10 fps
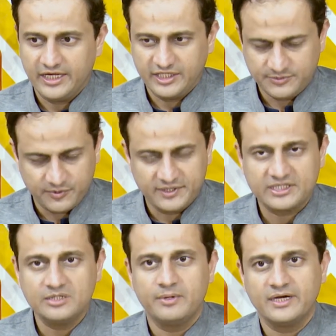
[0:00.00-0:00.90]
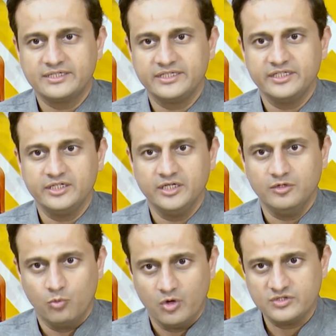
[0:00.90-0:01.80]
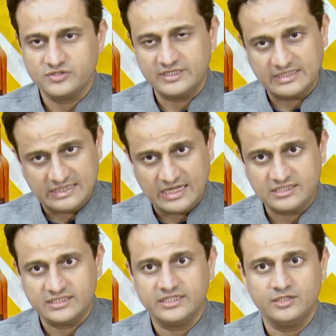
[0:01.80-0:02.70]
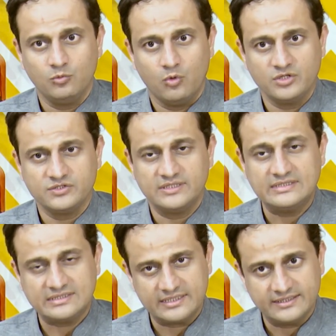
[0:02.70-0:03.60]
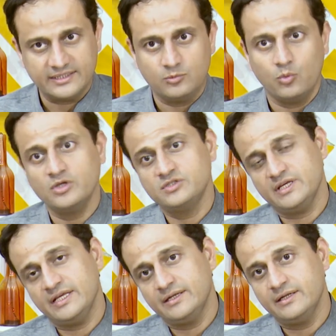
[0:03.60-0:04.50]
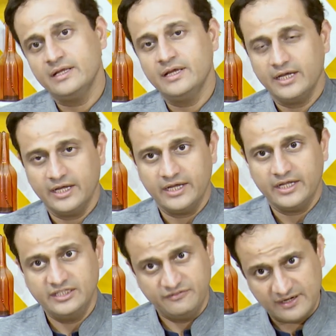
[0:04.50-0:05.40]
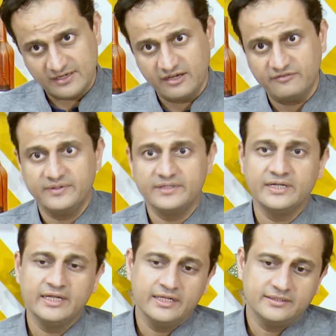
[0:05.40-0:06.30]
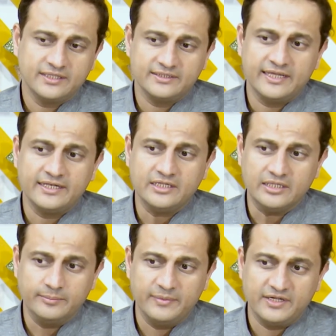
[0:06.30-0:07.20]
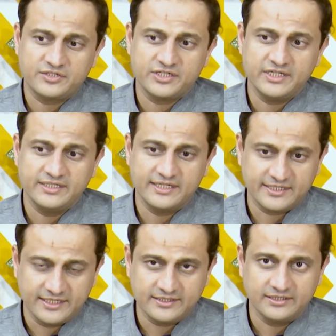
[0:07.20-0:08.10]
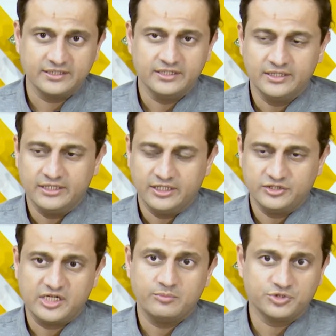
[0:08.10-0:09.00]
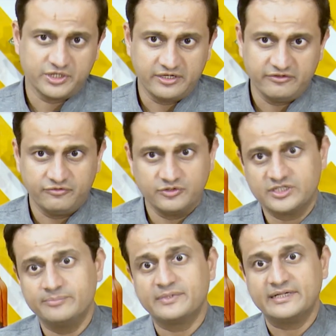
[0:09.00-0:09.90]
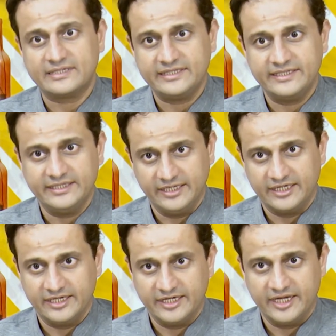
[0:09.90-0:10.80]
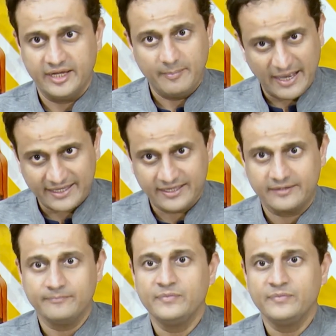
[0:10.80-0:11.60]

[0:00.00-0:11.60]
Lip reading: his political party was in Karachi, was in Sindh, and was in the federal government. The then military dictator, General Musharraf, was completely backing